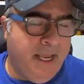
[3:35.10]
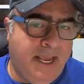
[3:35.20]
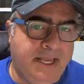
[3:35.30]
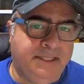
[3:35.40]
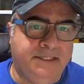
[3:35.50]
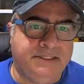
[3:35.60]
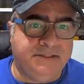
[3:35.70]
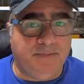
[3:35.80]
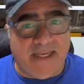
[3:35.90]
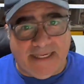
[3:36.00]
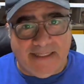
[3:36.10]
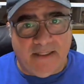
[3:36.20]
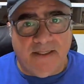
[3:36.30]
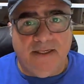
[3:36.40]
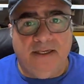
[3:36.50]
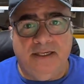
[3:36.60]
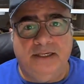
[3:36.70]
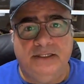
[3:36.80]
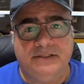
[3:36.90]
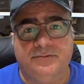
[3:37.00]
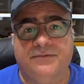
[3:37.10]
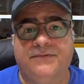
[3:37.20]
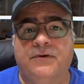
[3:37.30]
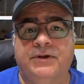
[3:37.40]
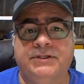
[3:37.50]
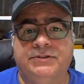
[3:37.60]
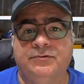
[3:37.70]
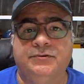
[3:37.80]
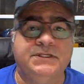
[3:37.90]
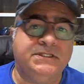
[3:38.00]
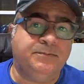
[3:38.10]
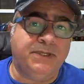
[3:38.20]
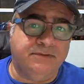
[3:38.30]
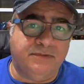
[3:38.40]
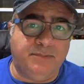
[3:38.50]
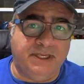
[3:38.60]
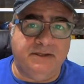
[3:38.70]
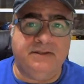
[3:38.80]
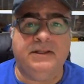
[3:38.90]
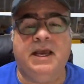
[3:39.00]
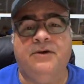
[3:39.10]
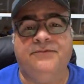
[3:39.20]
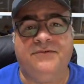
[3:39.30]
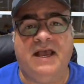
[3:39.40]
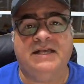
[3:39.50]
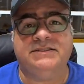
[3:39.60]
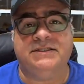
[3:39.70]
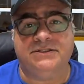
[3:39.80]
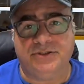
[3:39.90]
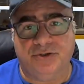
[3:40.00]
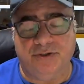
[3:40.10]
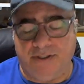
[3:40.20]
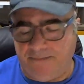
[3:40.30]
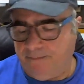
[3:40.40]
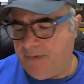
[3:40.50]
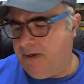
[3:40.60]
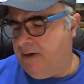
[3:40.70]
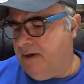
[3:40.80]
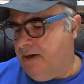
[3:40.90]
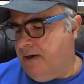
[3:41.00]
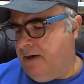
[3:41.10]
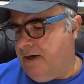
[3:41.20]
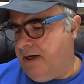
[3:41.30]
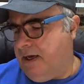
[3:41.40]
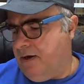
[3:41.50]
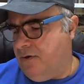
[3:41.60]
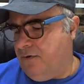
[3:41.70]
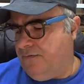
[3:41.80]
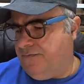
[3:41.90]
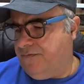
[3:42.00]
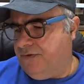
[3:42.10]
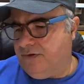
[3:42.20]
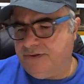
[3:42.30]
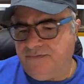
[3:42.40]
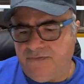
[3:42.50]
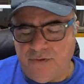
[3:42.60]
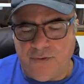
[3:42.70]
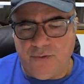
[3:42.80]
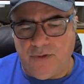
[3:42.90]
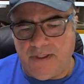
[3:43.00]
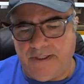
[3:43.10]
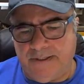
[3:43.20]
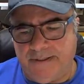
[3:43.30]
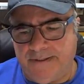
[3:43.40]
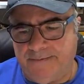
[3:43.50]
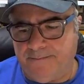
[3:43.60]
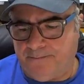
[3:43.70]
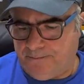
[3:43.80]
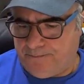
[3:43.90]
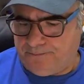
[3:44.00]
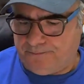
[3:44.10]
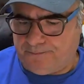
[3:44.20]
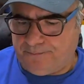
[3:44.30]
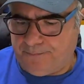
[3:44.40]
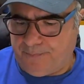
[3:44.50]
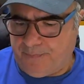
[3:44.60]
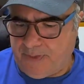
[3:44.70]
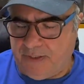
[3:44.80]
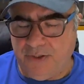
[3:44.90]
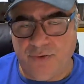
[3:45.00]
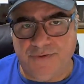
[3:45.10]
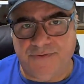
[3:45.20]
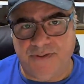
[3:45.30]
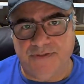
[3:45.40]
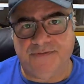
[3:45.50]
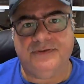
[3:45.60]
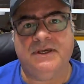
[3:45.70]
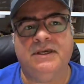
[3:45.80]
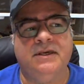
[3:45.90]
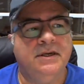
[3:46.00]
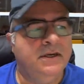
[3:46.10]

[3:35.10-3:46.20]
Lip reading: And the speed is referring to the speed of the bit, how fast it's turning. Now, for those of you new to CNC,